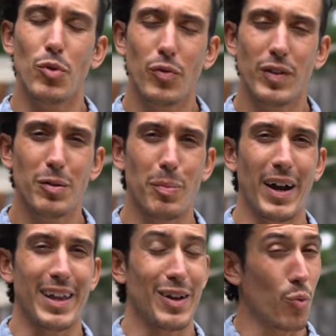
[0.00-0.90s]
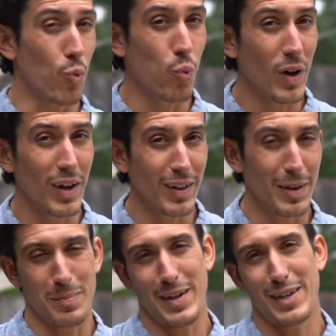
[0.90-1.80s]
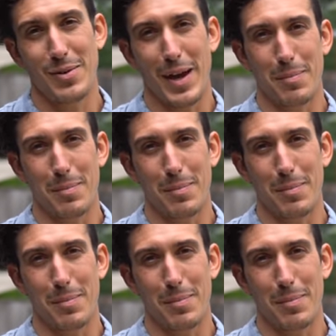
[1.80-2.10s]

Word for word: Moving your body will make you